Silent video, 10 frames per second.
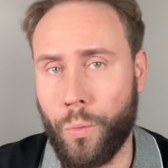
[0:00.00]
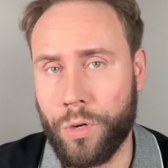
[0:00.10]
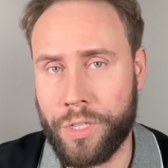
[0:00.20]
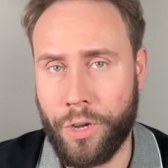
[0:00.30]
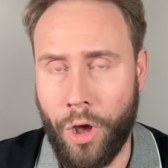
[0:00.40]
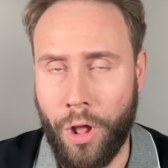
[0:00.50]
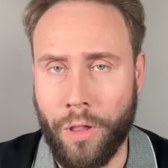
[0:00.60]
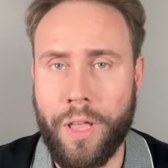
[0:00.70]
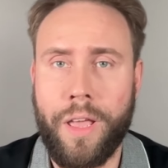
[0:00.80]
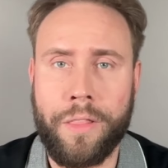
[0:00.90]
were to
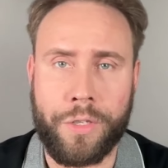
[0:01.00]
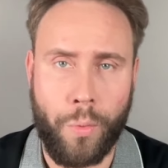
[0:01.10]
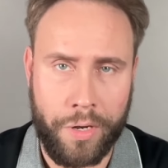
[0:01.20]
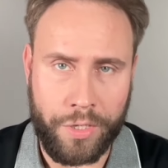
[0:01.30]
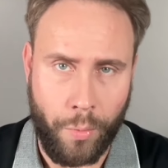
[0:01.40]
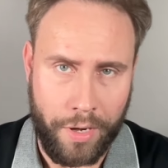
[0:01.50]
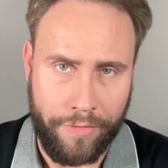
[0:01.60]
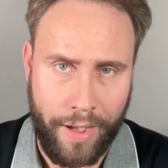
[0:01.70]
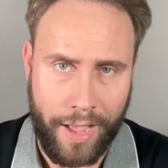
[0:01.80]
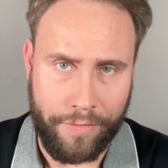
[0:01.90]
call the
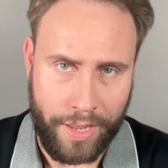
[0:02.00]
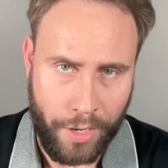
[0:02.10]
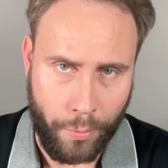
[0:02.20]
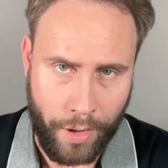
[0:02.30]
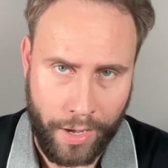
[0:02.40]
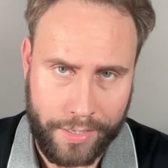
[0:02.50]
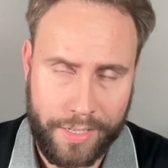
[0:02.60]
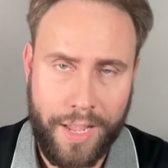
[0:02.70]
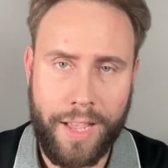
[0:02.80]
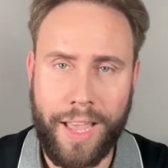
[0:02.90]
2025
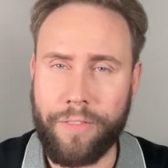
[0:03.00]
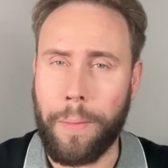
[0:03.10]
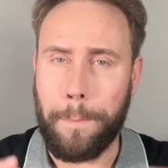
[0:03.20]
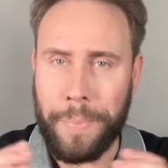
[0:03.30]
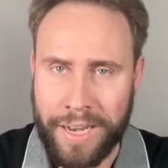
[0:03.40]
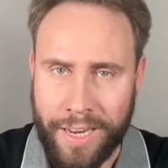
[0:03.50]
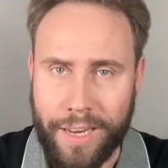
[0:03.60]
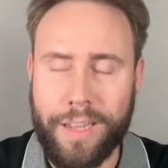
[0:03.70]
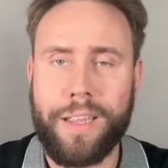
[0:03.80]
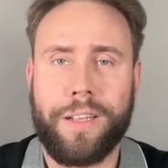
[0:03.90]
Equinox kind of a
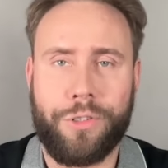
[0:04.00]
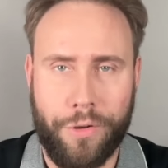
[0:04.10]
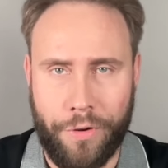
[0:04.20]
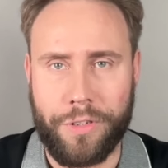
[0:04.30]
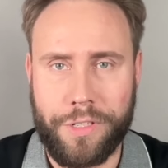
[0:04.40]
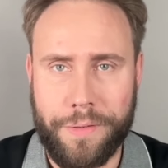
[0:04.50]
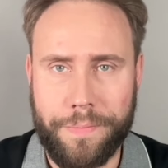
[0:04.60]
mini Traverse.